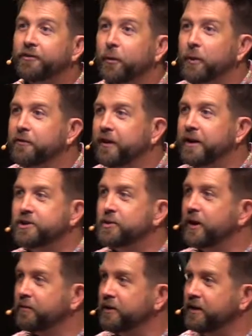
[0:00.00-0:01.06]
so we invite you
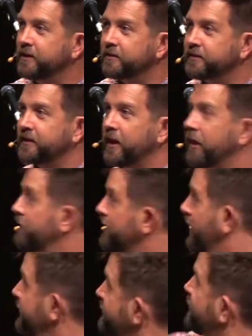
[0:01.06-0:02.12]
every year to come and
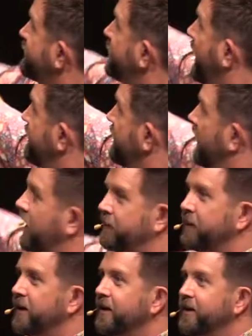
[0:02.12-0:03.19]
light the spire
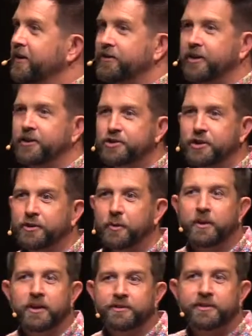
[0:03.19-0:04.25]
up to ensure that
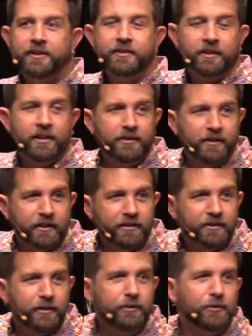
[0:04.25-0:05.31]
we can
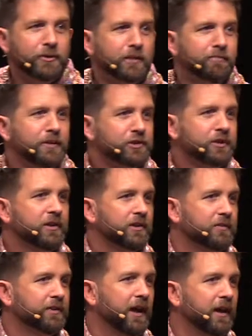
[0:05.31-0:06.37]
continue the mission
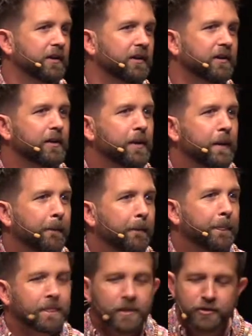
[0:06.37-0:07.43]
of God.
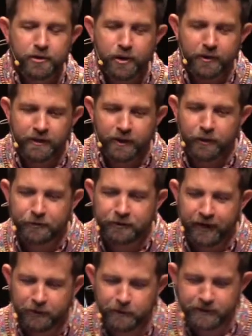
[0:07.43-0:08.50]
Did you know that the Old
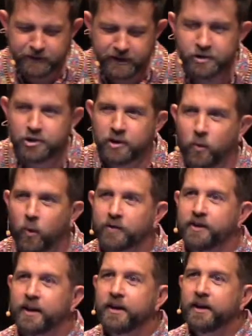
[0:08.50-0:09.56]
Testament teaching was
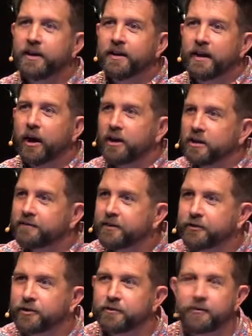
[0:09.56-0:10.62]
that all of
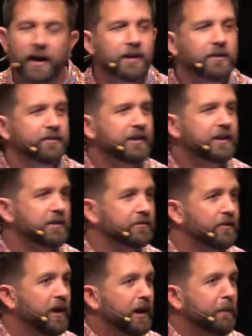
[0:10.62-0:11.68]
us are invited to
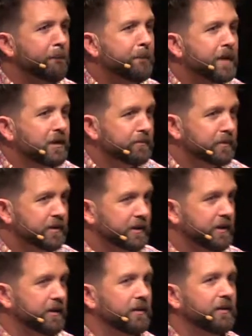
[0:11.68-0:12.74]
give
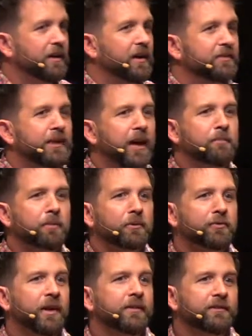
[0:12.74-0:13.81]
minimally
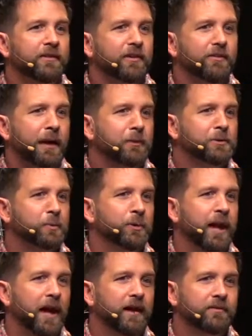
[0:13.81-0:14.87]
10% of that which
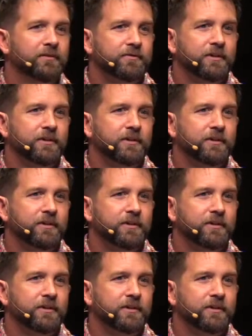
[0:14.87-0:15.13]
we have